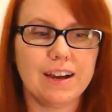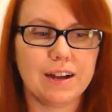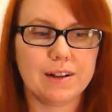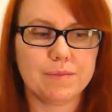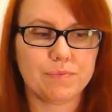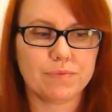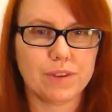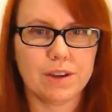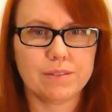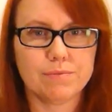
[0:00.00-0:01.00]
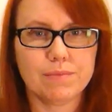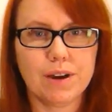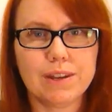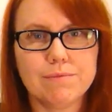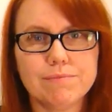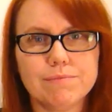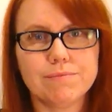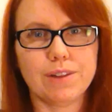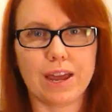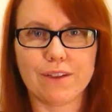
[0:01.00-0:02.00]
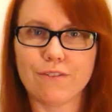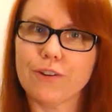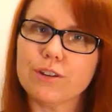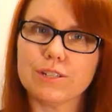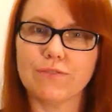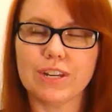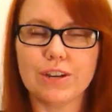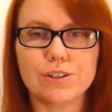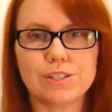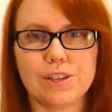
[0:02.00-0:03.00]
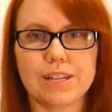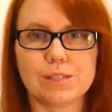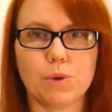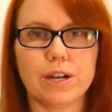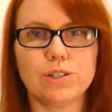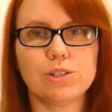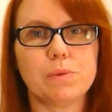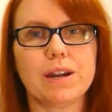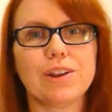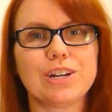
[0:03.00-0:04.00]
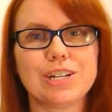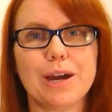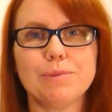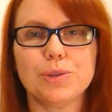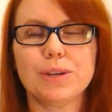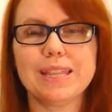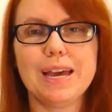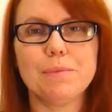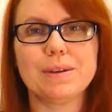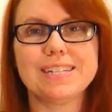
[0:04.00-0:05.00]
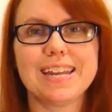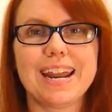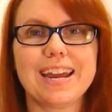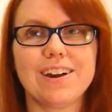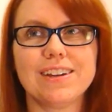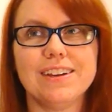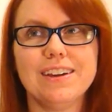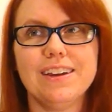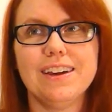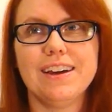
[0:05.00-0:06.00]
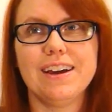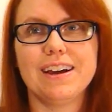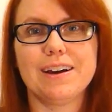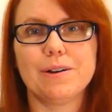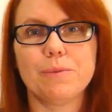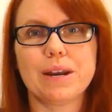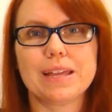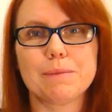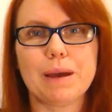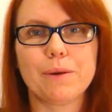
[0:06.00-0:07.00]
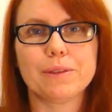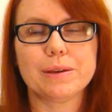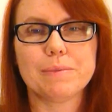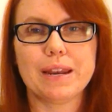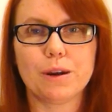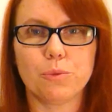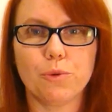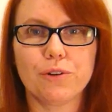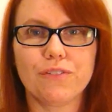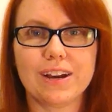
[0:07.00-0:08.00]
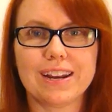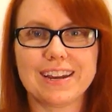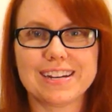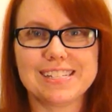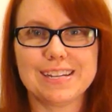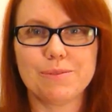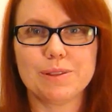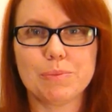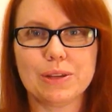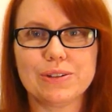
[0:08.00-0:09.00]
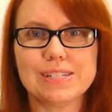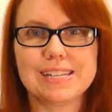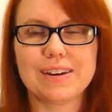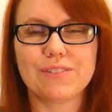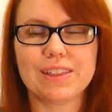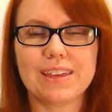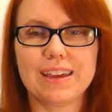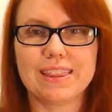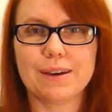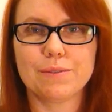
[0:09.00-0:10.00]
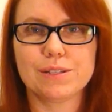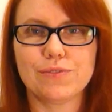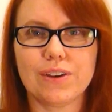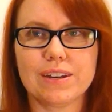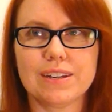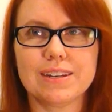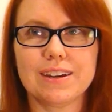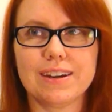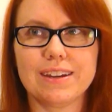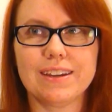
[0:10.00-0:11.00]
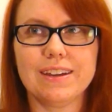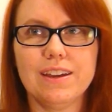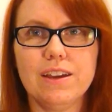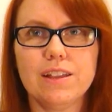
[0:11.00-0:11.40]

I like photos and videos, so that's why I do spend a lot of time doing that. But today I Went out the back with them and had a water fight, like I said, with balloons and everything, and that was fun. And I